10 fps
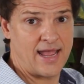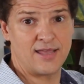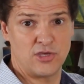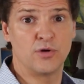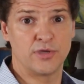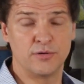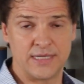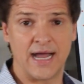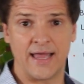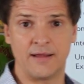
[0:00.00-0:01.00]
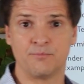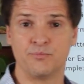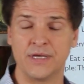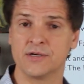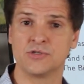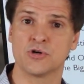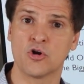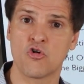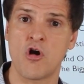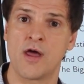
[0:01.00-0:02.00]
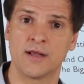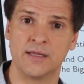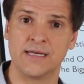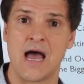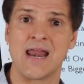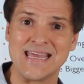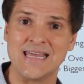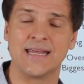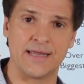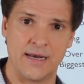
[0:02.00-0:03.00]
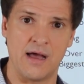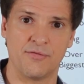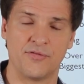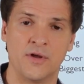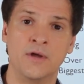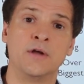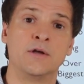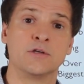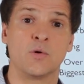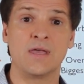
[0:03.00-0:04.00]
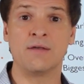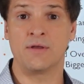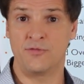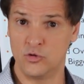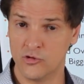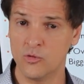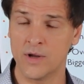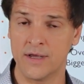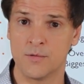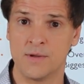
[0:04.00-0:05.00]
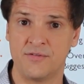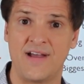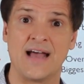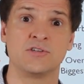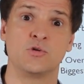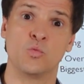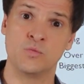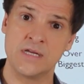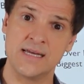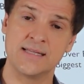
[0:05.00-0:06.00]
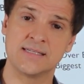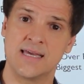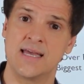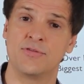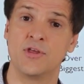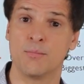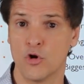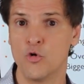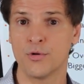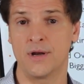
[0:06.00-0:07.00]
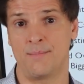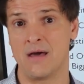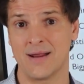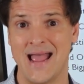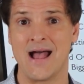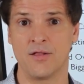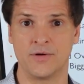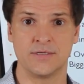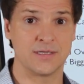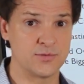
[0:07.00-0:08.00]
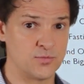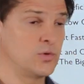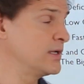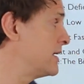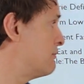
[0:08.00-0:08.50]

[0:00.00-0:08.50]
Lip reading: a yo-yo diet because you're chronically not eating enough. So if you do want to intermittent fast, you need to eat the appropriate amount of calories. That's really